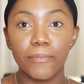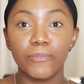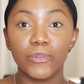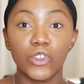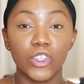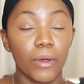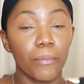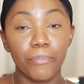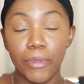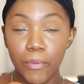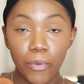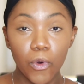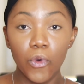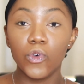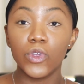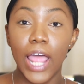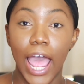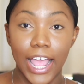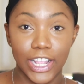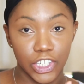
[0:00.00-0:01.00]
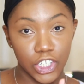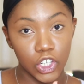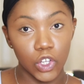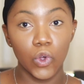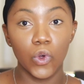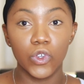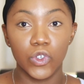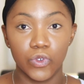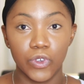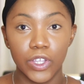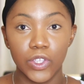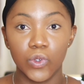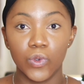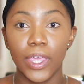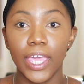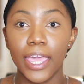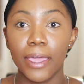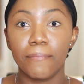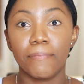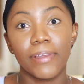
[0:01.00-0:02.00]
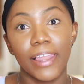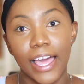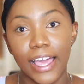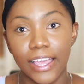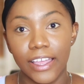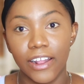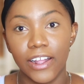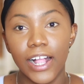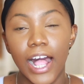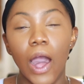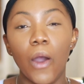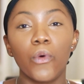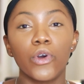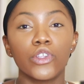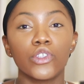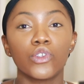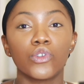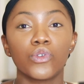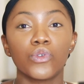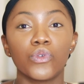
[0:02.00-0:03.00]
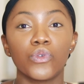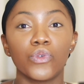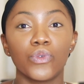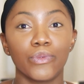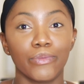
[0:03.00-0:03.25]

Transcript: some people would actually go straight to, hey black girl, I want to,